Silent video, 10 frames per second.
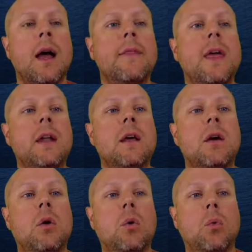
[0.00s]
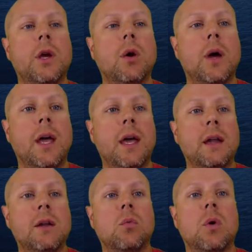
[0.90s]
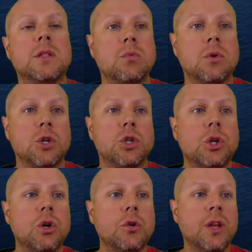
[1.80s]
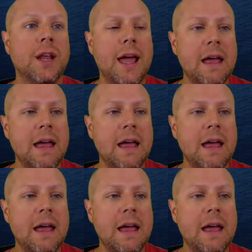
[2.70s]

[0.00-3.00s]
And then we go ahead, and once we're sure that